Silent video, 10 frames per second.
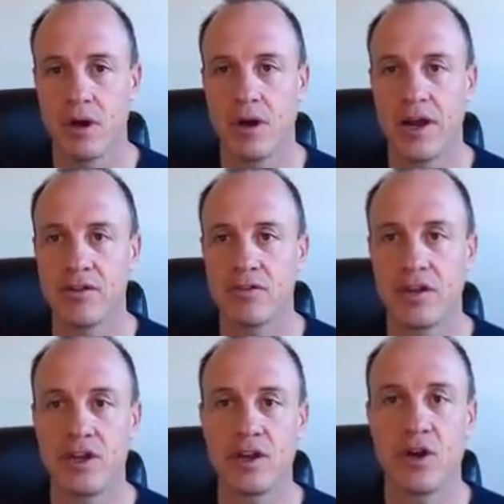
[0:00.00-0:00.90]
All right, so
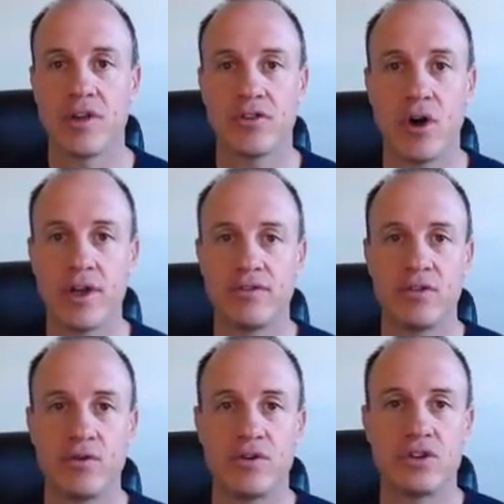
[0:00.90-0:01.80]
there you go. That's all you have to
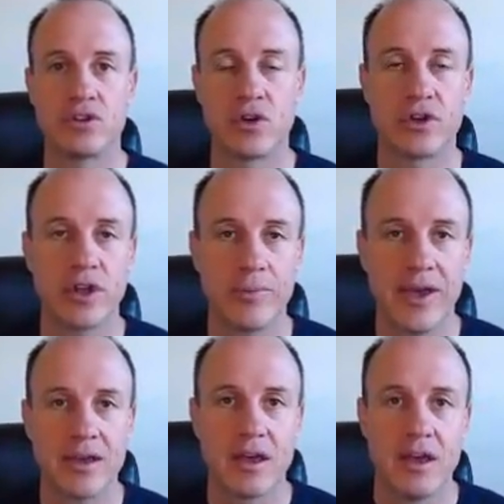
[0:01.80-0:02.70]
do is just go to
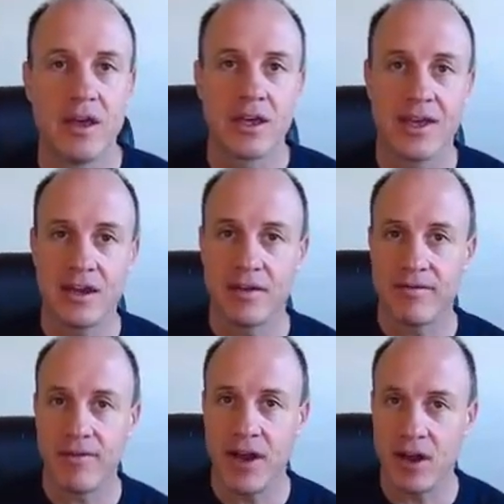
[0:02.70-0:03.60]
ClickBank, get it,
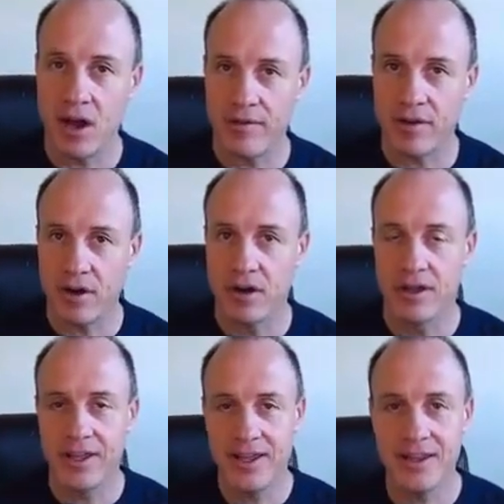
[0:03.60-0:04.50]
find an offer
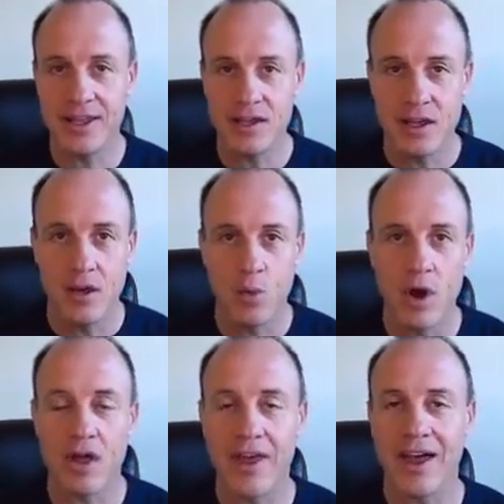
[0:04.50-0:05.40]
in the
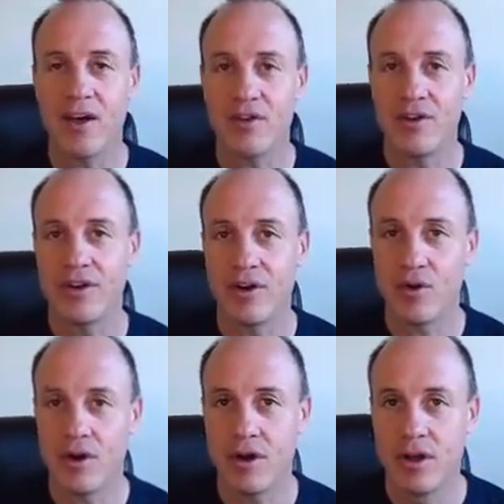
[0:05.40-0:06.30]
wealth, health,
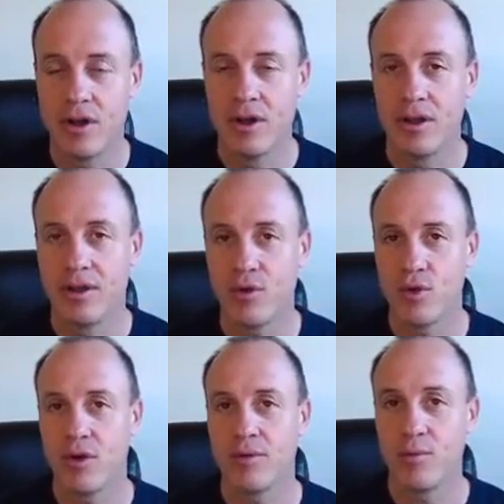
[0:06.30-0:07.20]
or
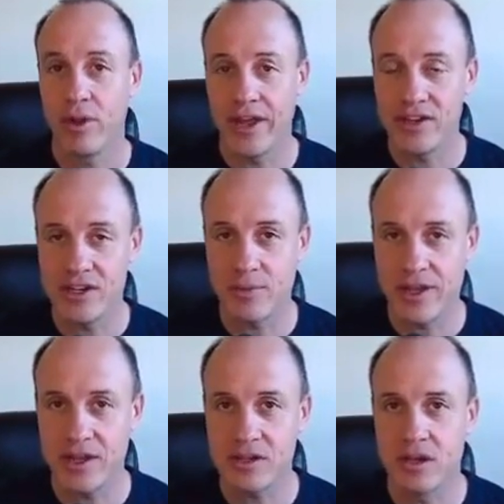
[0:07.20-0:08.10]
relationship
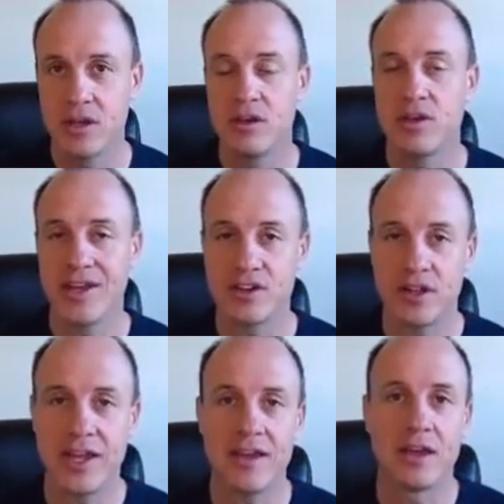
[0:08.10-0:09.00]
niche. You get
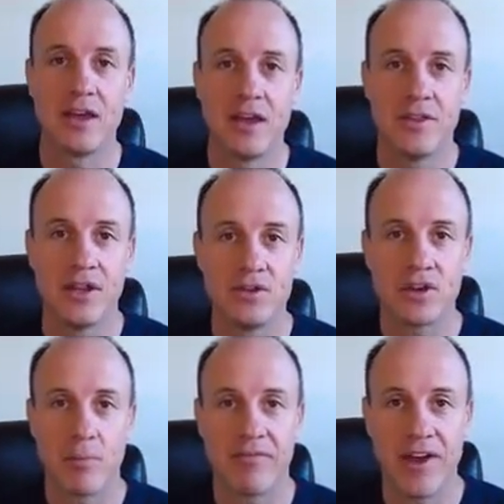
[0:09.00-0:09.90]
your link, then you
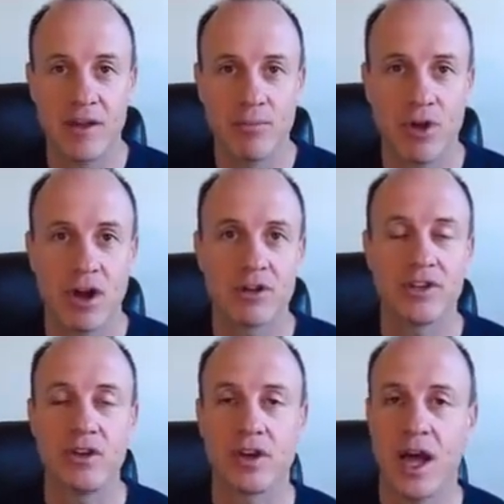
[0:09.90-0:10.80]
start finding blogs,
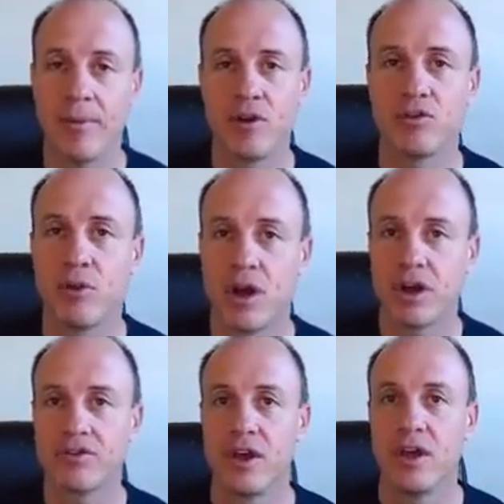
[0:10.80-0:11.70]
and you comment on those
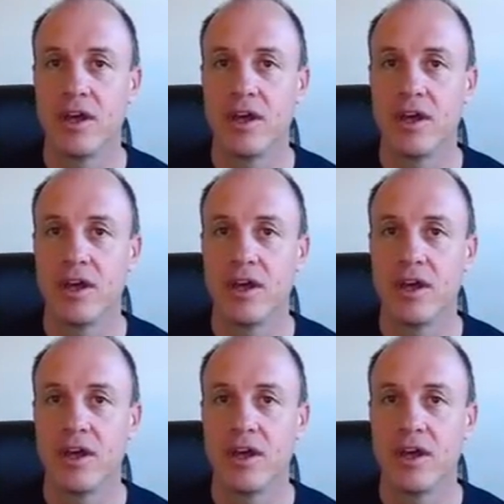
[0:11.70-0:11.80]
blogs,